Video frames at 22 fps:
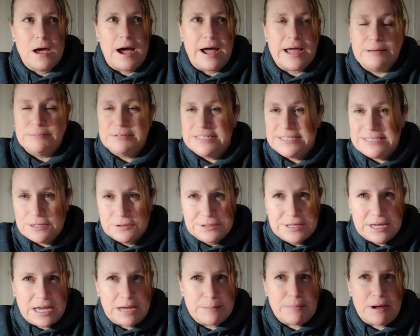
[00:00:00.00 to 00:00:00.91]
I am still
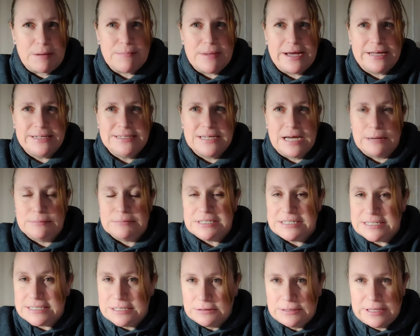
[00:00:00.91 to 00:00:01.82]
taking my meds. I'm
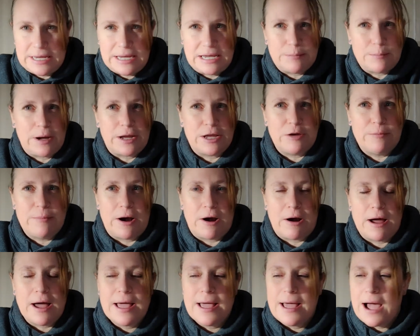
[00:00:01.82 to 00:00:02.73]
still taking my
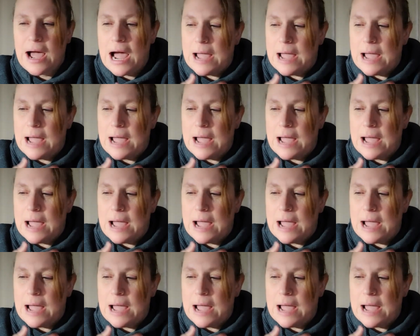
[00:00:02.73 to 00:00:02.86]
Humira.